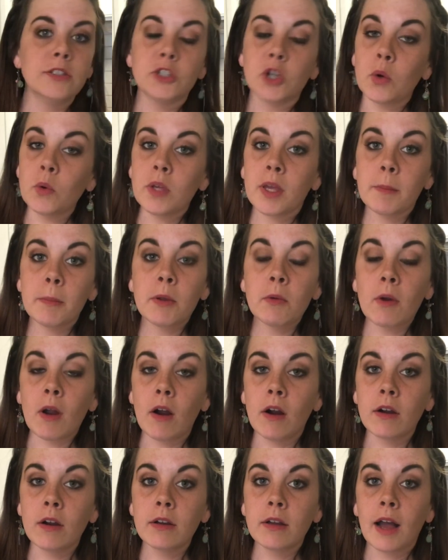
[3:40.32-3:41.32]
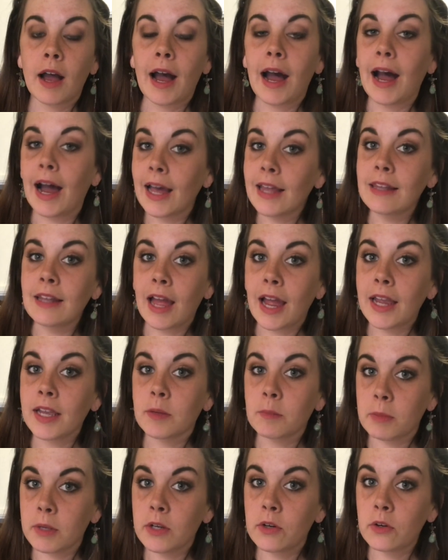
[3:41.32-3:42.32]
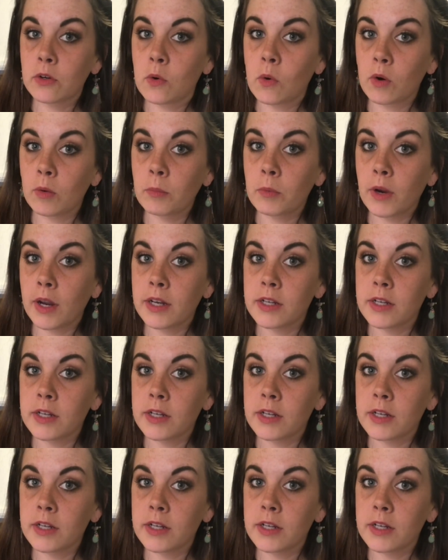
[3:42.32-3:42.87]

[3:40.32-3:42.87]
don't get me wrong, I like bitter cornbread